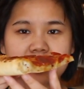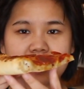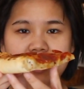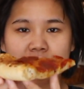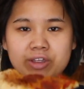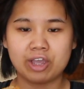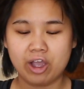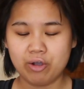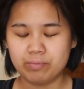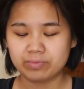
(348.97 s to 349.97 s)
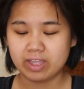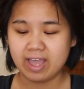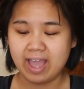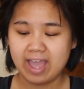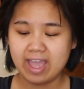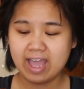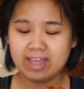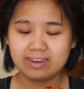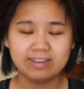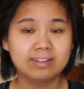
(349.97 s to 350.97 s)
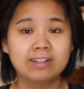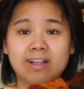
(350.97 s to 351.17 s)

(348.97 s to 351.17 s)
Here we go. And